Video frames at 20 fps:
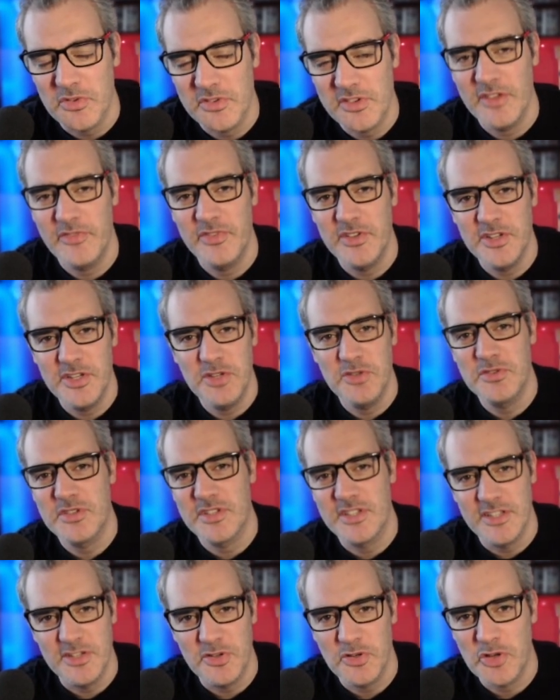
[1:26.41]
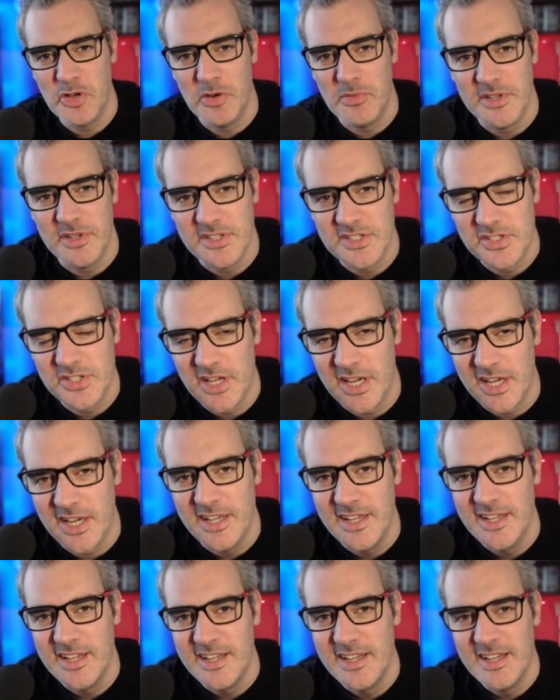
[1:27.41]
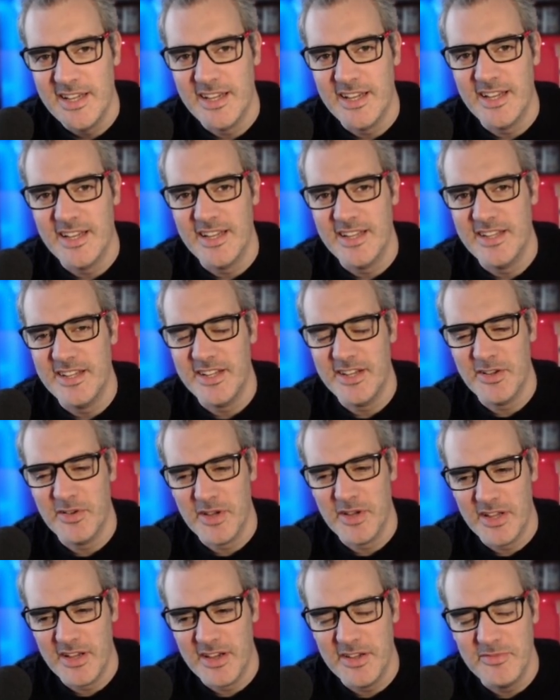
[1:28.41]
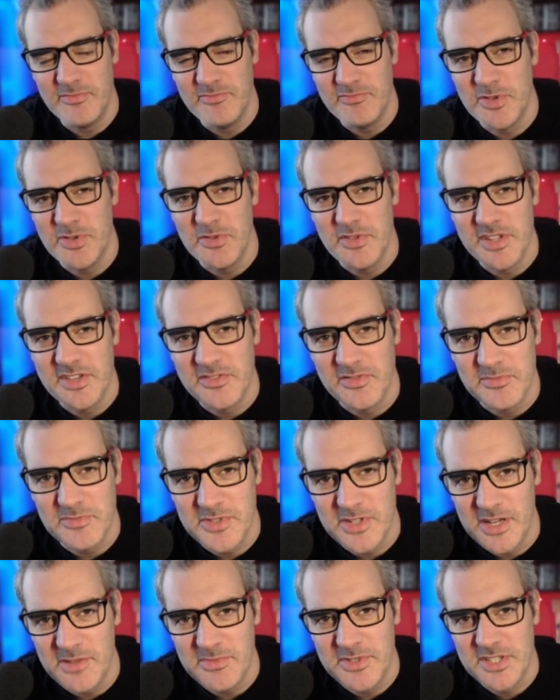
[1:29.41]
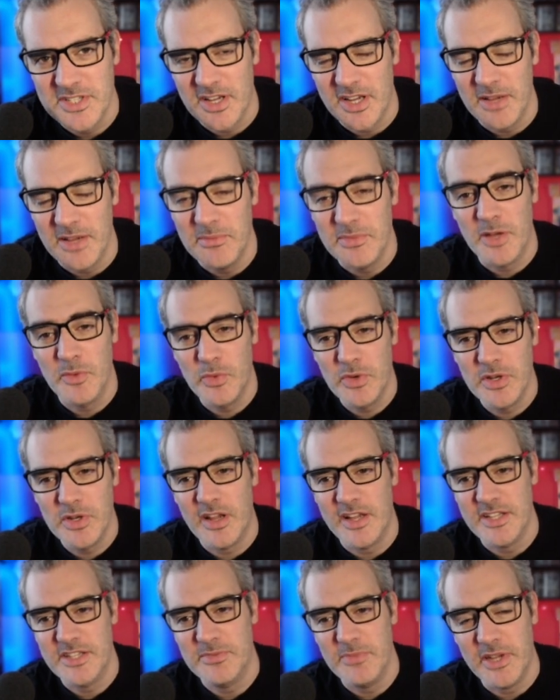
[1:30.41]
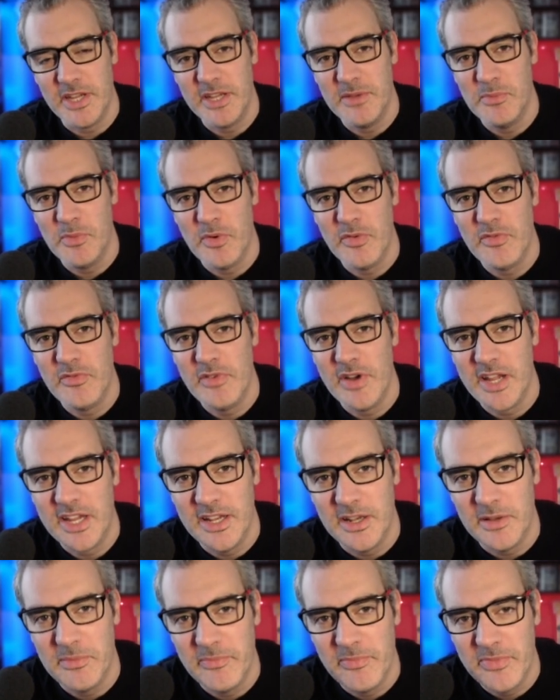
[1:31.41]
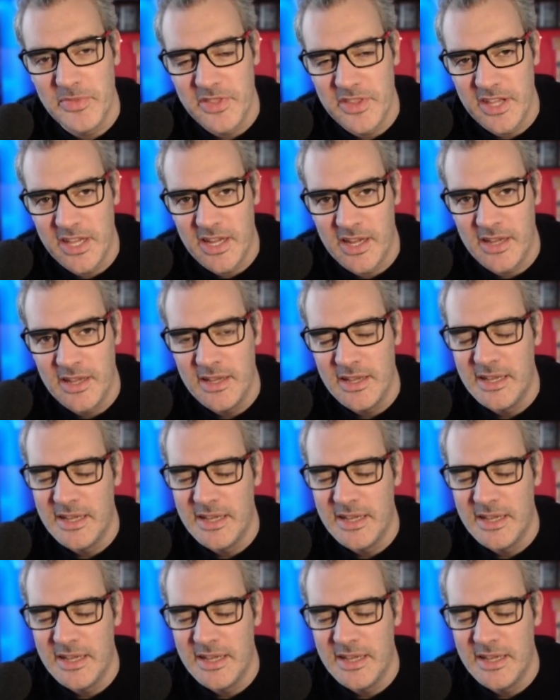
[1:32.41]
So if you're new to the new comments chat, I do this from time to time, and I would like to make it more of a regular thing.